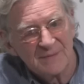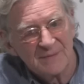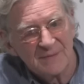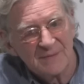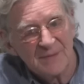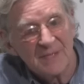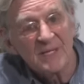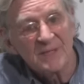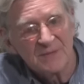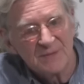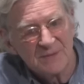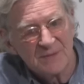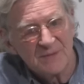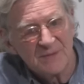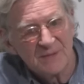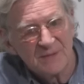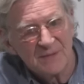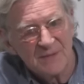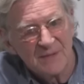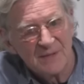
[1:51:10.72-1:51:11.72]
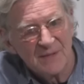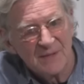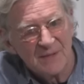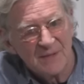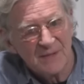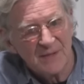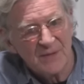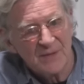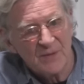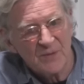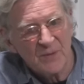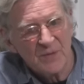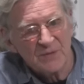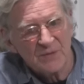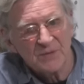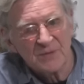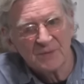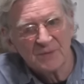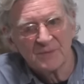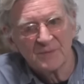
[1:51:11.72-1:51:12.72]
Yes? Another question.
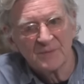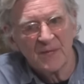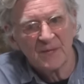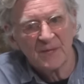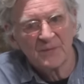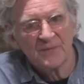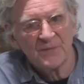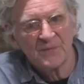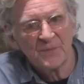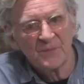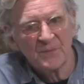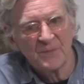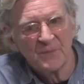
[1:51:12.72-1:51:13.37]
Yes. Microphone?